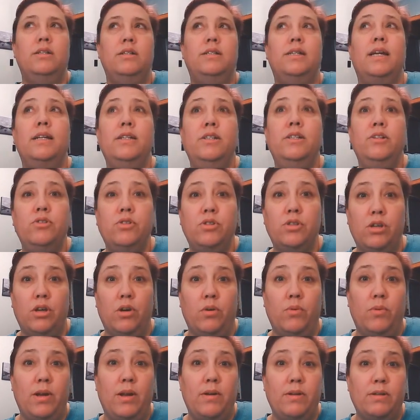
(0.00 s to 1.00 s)
10 years ago
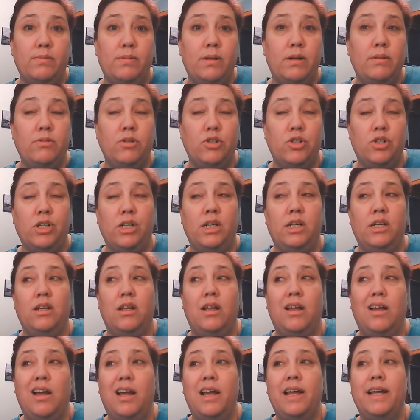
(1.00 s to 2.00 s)
when I was publishing,
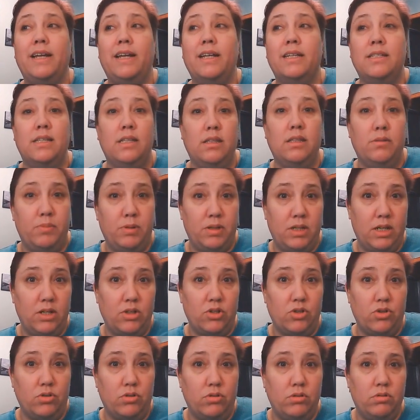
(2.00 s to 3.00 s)
I could see the
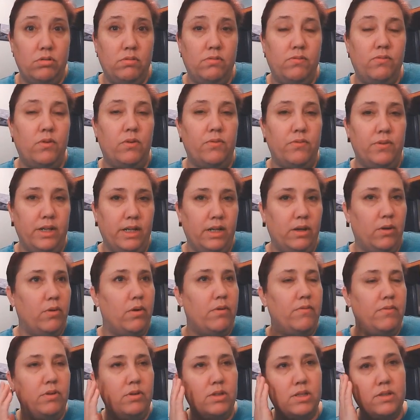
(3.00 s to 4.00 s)
potential for video
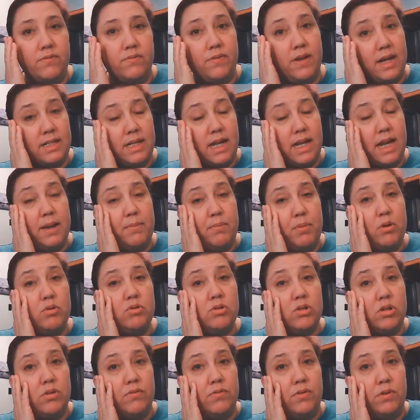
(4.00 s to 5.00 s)
reviews. In fact, I had
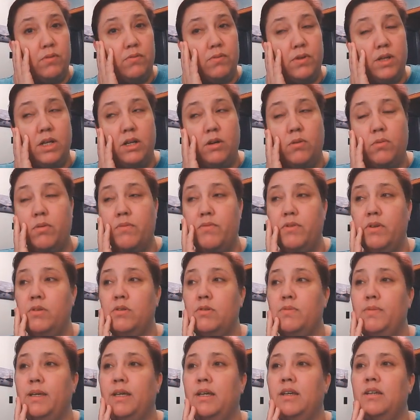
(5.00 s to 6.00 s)
posted a few video reviews
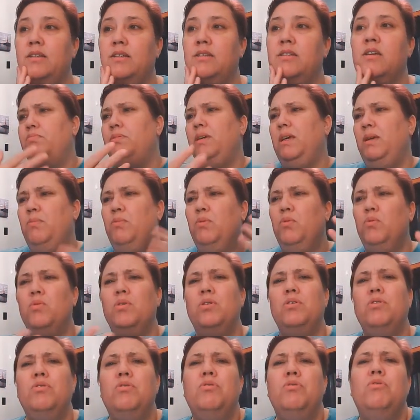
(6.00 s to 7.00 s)
because people
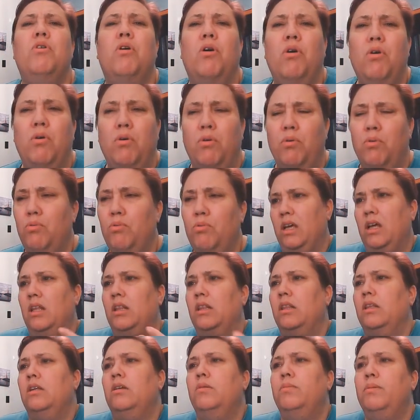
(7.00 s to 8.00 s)
want to know a
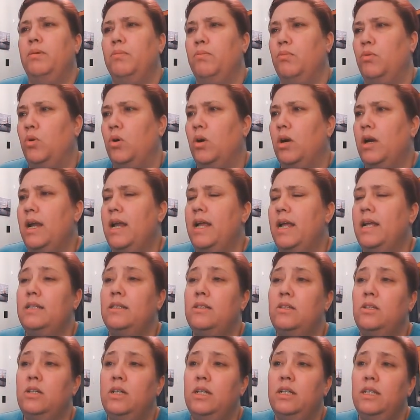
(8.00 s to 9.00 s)
little bit more. And
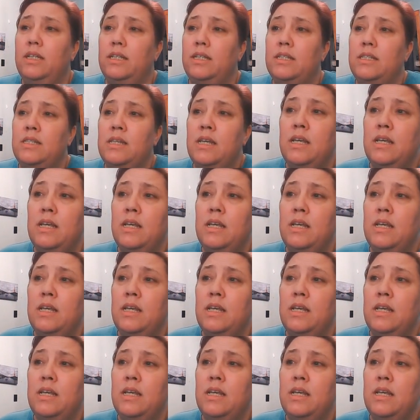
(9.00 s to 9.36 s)
look at this.